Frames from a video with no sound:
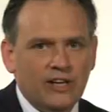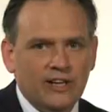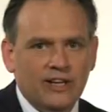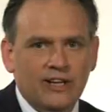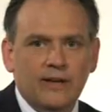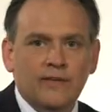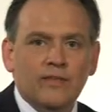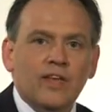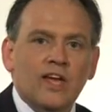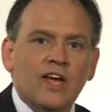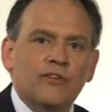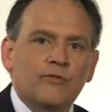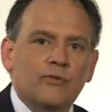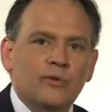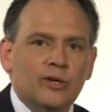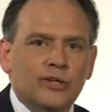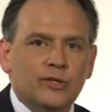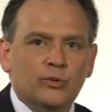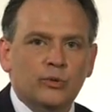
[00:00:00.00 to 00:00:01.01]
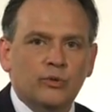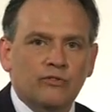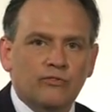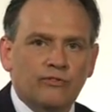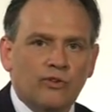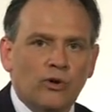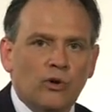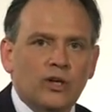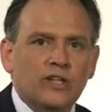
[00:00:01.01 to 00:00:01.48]
clear if we are to
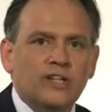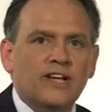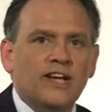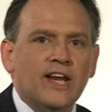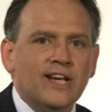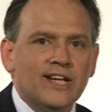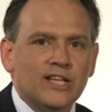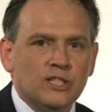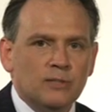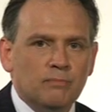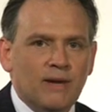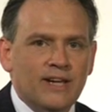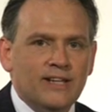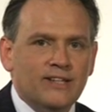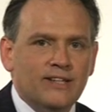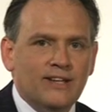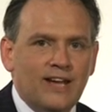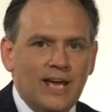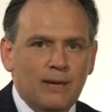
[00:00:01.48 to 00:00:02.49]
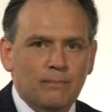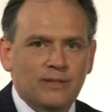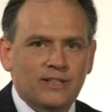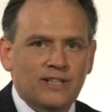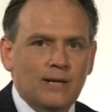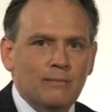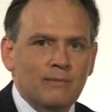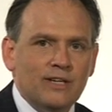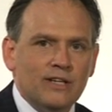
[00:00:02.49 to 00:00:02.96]
avoid an unexpected
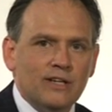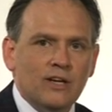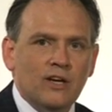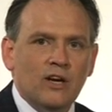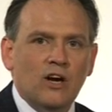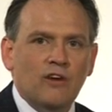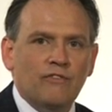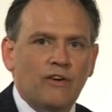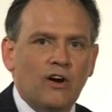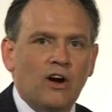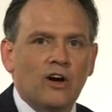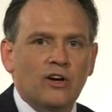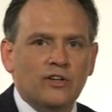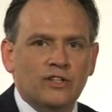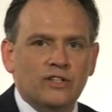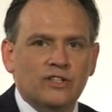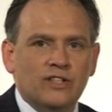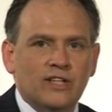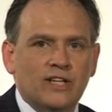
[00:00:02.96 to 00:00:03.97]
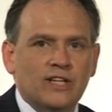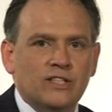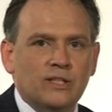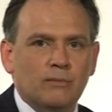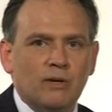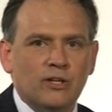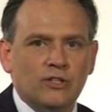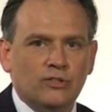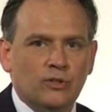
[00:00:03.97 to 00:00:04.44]
epidemic of heart
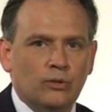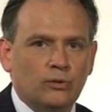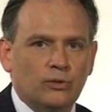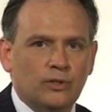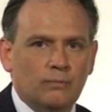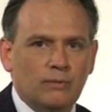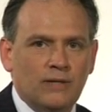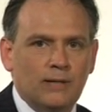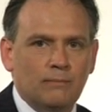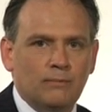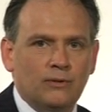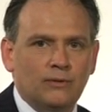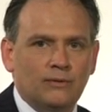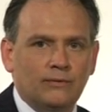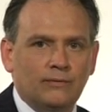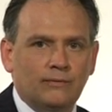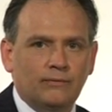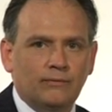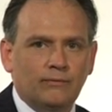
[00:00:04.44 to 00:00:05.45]
disease amongst older people.